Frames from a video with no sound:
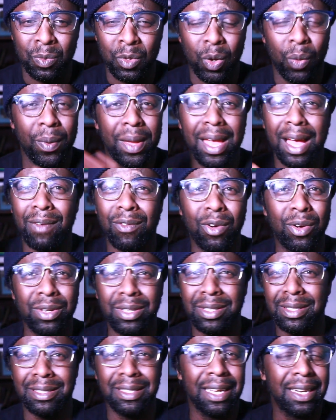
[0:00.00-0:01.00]
we have all
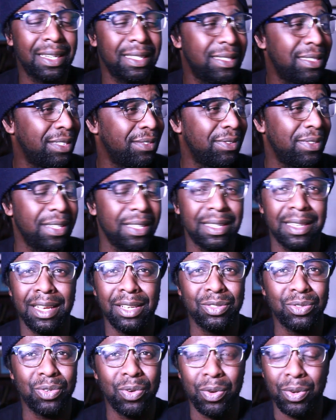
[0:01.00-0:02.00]
these negativity things
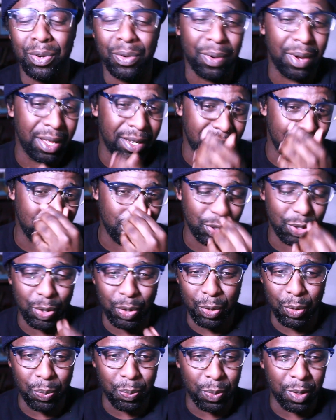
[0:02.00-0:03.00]
going around us,
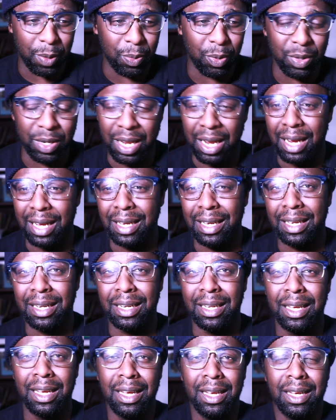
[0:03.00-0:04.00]
people dying,
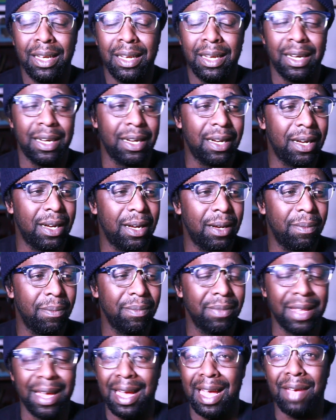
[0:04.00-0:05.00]

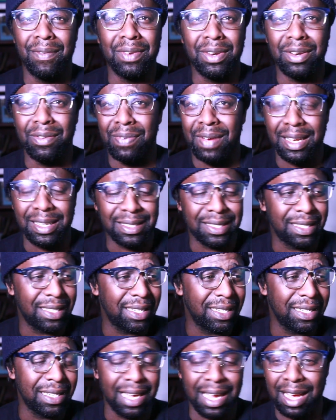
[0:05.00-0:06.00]
not having a
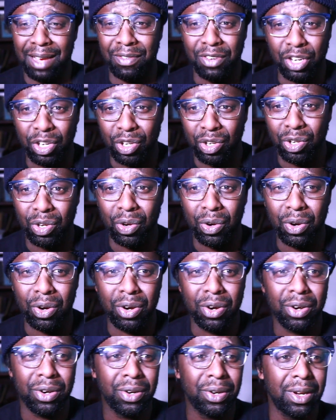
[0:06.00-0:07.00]
vaccine, not having a
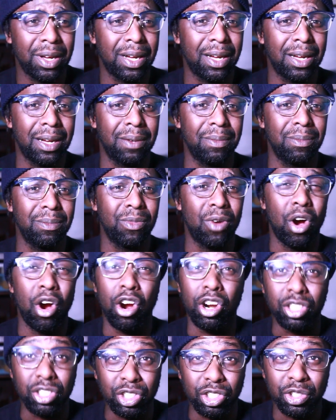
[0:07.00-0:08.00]
cure,
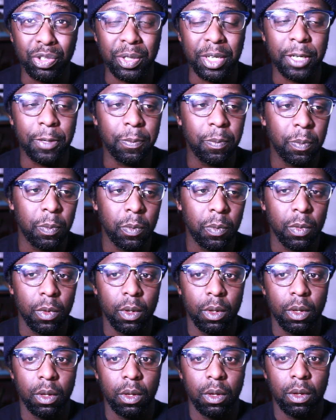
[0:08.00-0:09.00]
hard to treat.
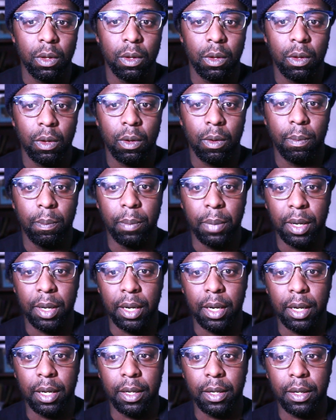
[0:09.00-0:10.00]

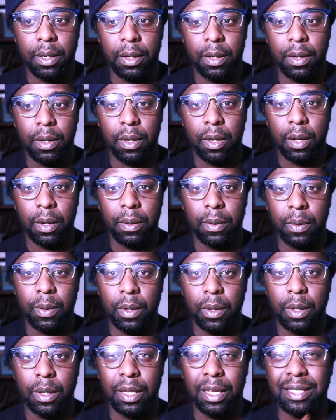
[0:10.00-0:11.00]
But
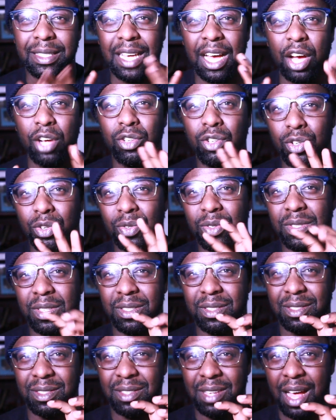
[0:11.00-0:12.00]
it's how you use
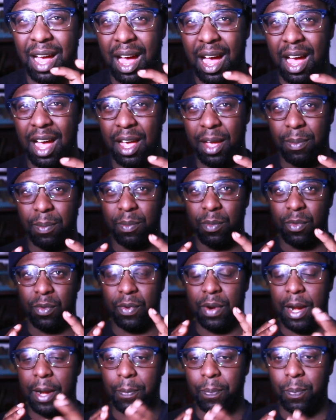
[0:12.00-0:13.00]
this time,
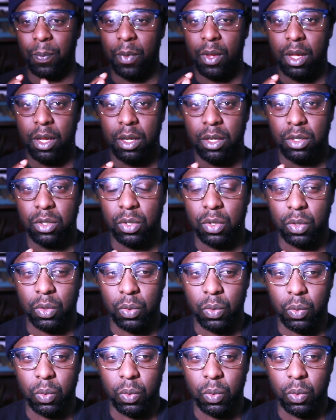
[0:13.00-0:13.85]
right, to